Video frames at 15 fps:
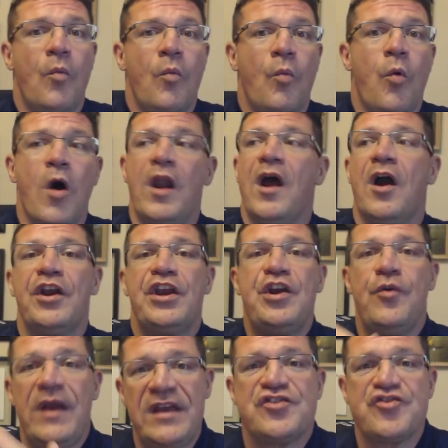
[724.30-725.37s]
What are
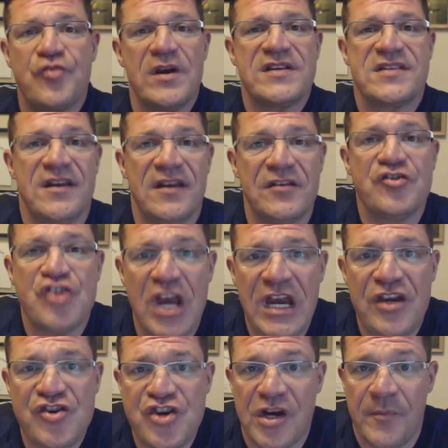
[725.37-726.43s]
you interested in
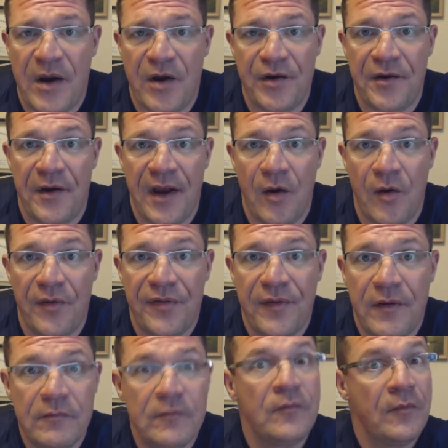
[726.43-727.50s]
changing about your health?
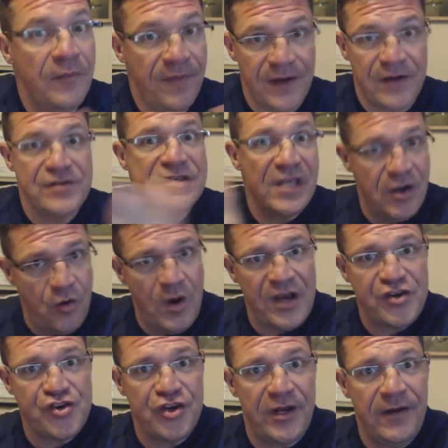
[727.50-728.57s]
There's the
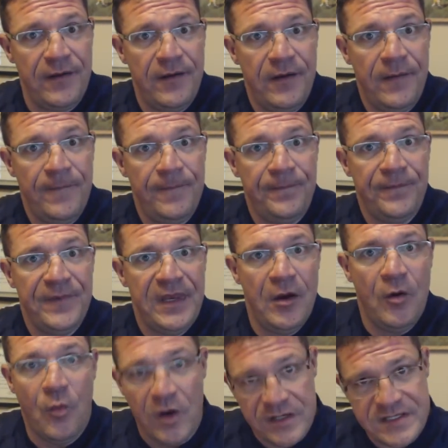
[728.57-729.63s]
question.
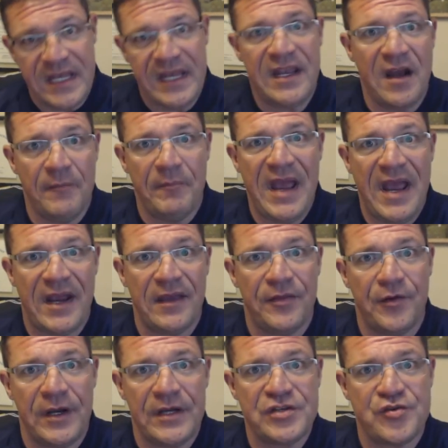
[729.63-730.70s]
Once they come back
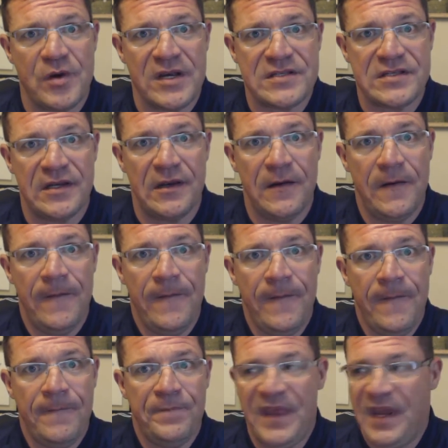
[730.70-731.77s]
and they're interested,
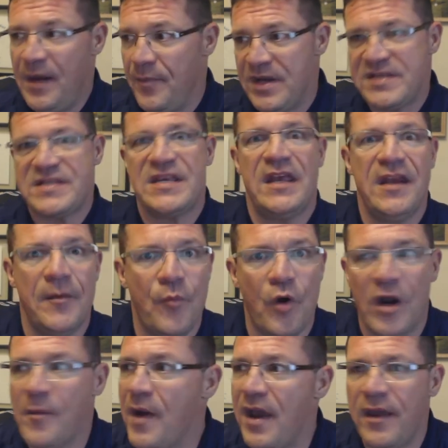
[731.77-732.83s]
then I'm going to send them
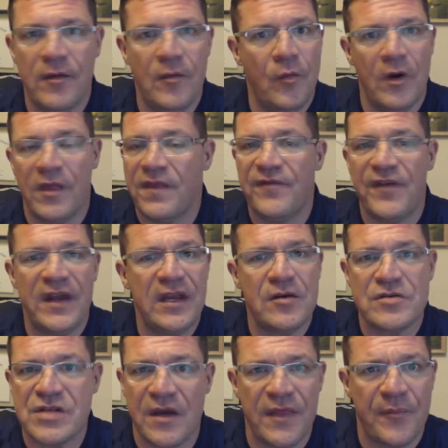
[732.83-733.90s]
one of the
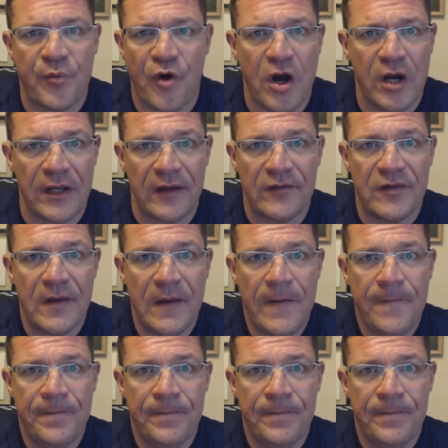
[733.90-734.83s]
videos on the products.